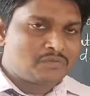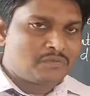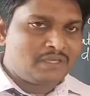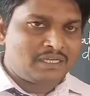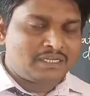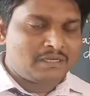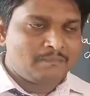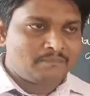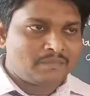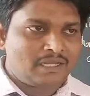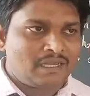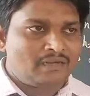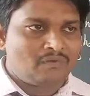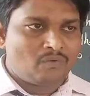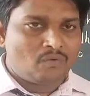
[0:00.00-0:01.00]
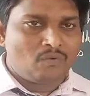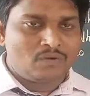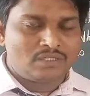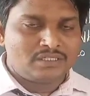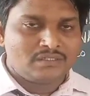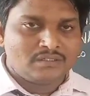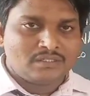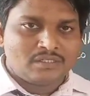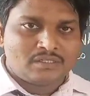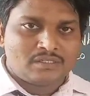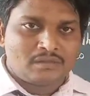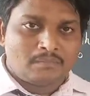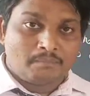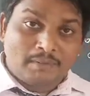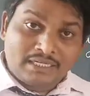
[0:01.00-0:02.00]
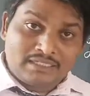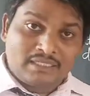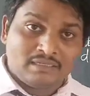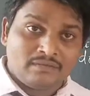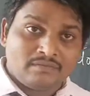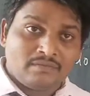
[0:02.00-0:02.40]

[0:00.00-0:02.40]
weak and old, but